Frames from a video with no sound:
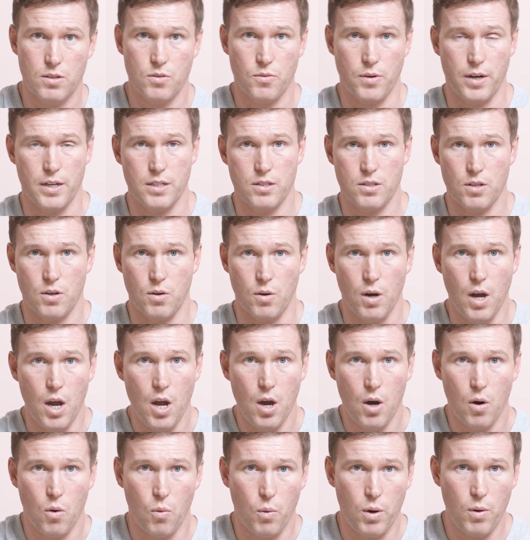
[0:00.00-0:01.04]
right? So
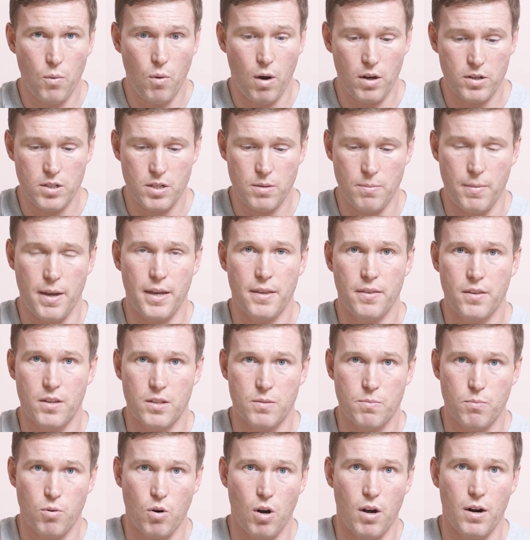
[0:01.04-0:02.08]
we want to make
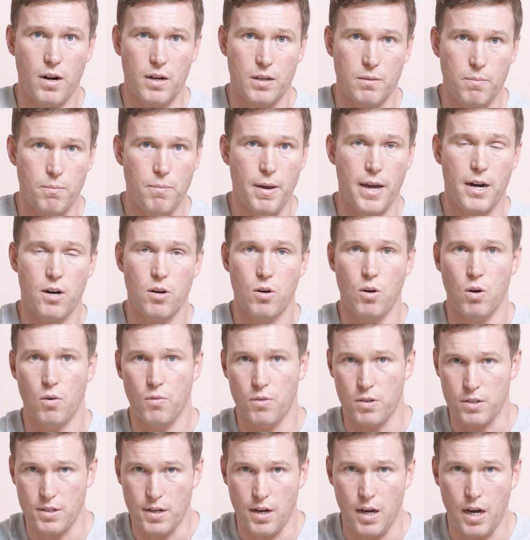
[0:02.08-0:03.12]
this product better
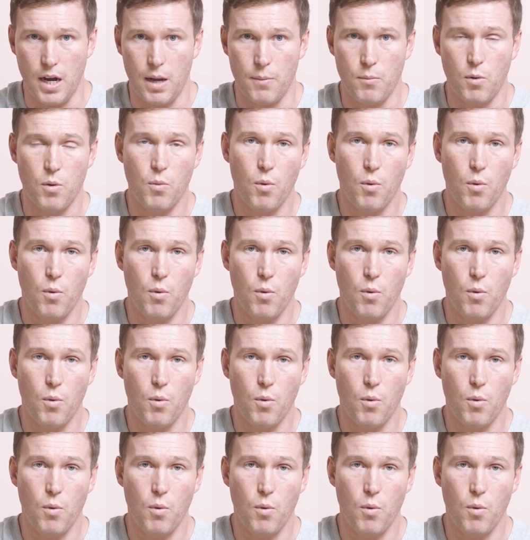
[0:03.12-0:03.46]
over time.